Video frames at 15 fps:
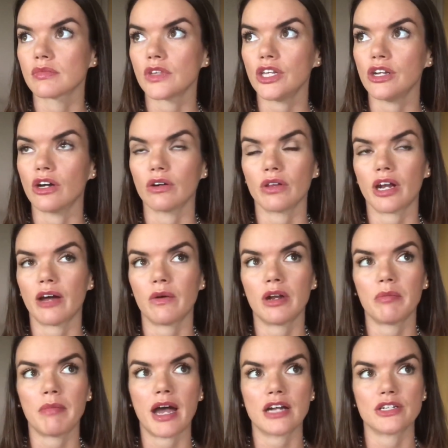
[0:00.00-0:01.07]
that I would
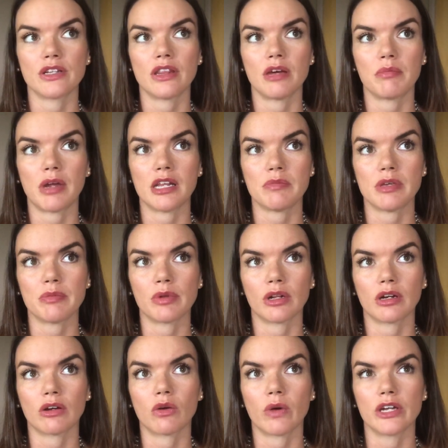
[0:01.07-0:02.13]
imagine that many people
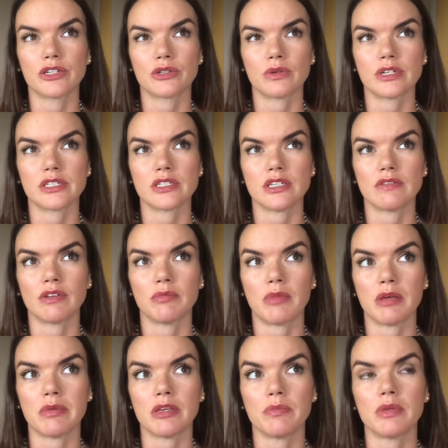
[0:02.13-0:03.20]
are going to receive and
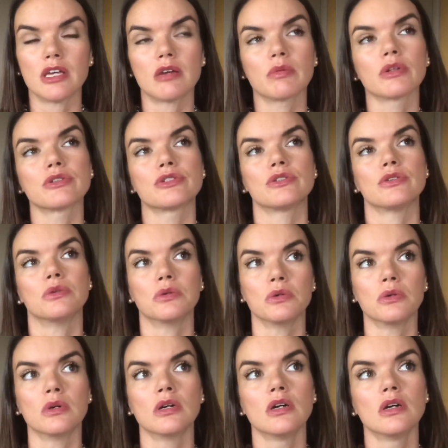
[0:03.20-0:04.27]
maybe be able
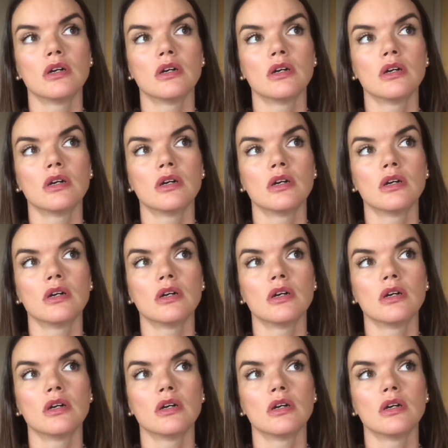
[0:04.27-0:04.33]
to,